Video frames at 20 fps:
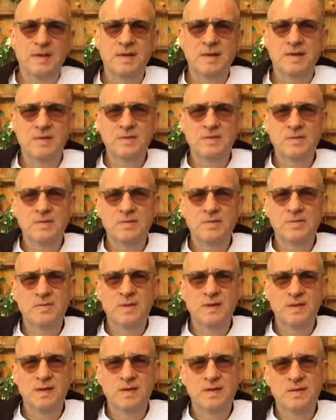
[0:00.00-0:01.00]
And so
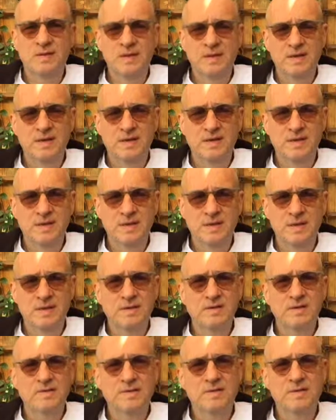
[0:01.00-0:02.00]
really the
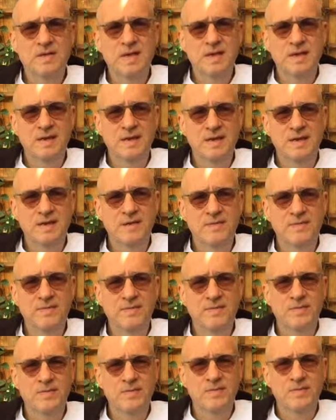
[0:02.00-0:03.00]
understanding of
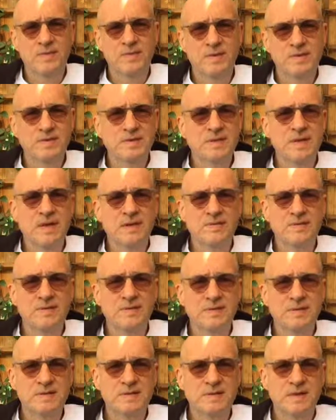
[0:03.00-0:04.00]
one's life
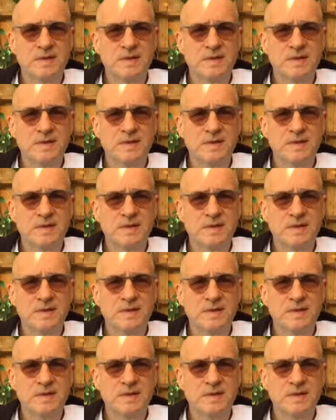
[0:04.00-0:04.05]
is